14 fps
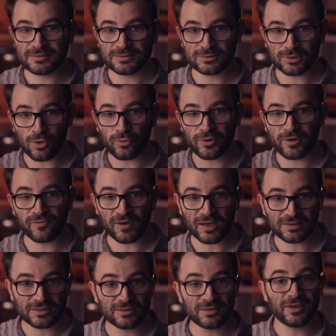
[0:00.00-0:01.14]
snow
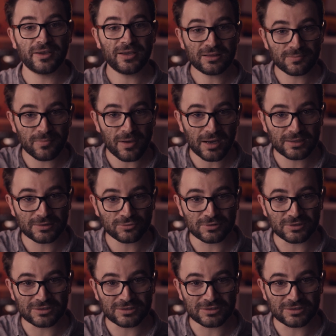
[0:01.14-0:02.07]
reflecting heat back into the